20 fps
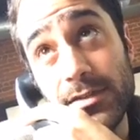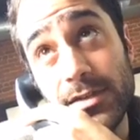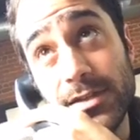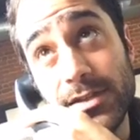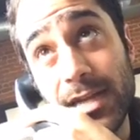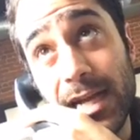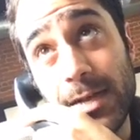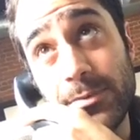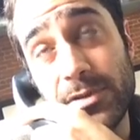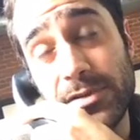the
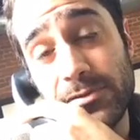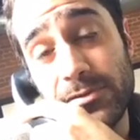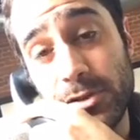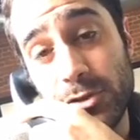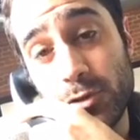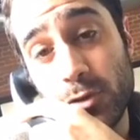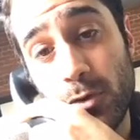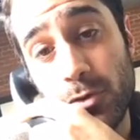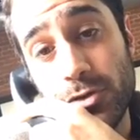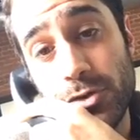types of
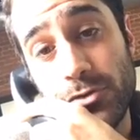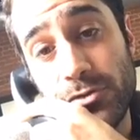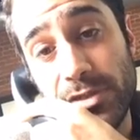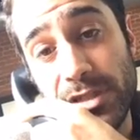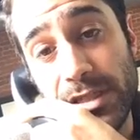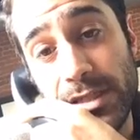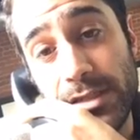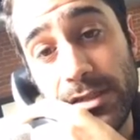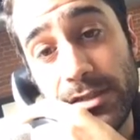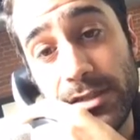controls you
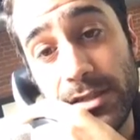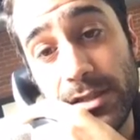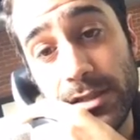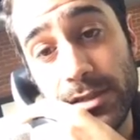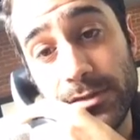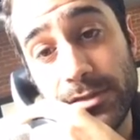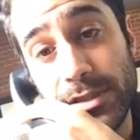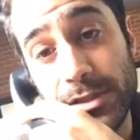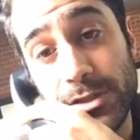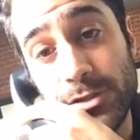need to
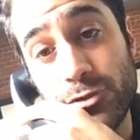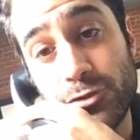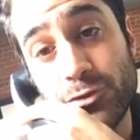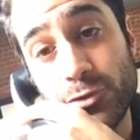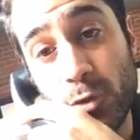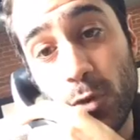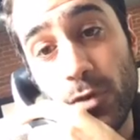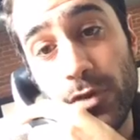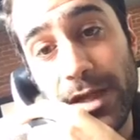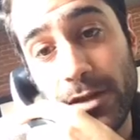
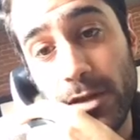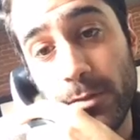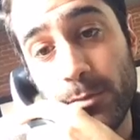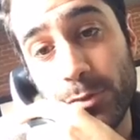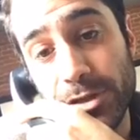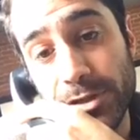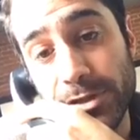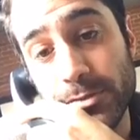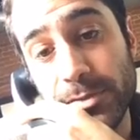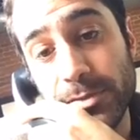control that
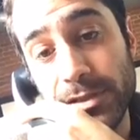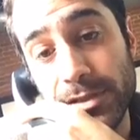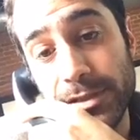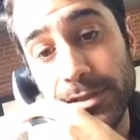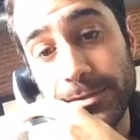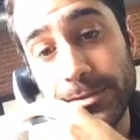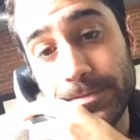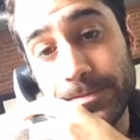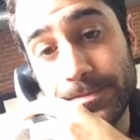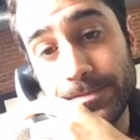
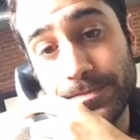unpredictability.